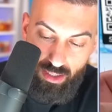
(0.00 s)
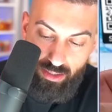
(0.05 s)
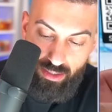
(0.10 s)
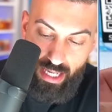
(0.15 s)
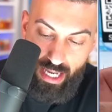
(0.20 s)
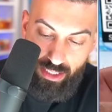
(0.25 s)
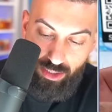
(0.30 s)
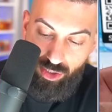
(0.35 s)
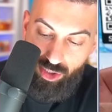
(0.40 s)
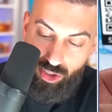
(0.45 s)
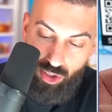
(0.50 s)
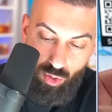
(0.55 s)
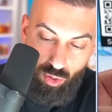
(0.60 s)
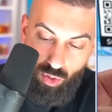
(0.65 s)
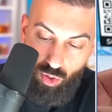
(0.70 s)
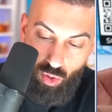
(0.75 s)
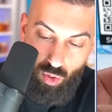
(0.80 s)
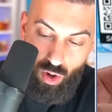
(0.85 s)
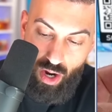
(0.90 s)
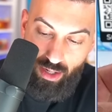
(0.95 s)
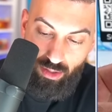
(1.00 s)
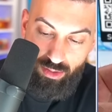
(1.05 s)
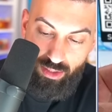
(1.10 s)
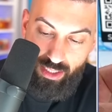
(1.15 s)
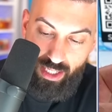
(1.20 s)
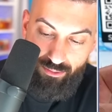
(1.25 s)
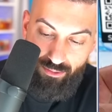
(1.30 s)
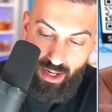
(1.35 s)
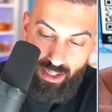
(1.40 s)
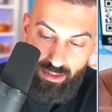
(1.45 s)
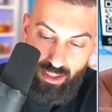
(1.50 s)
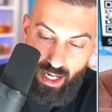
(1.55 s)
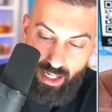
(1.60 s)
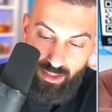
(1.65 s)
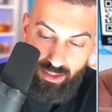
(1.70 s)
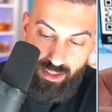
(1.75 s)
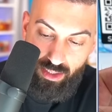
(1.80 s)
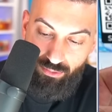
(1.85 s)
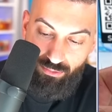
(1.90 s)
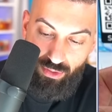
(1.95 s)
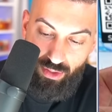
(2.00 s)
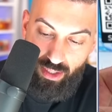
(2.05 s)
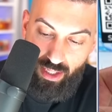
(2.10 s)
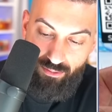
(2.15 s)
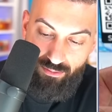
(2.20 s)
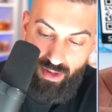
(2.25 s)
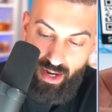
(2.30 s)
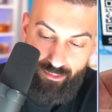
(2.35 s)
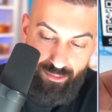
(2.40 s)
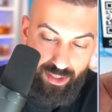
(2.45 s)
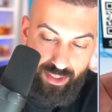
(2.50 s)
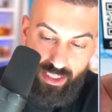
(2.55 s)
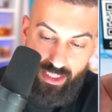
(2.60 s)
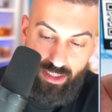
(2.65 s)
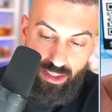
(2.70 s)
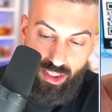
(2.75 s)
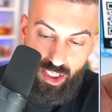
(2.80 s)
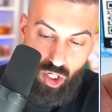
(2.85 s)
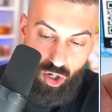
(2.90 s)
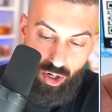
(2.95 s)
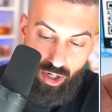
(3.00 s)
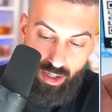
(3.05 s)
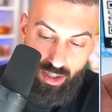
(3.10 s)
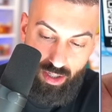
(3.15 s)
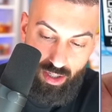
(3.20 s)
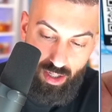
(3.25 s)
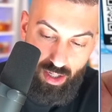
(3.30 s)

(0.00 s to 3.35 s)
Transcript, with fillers: That is so cool. I don't think I've, I honestly feel like I've never seen this card.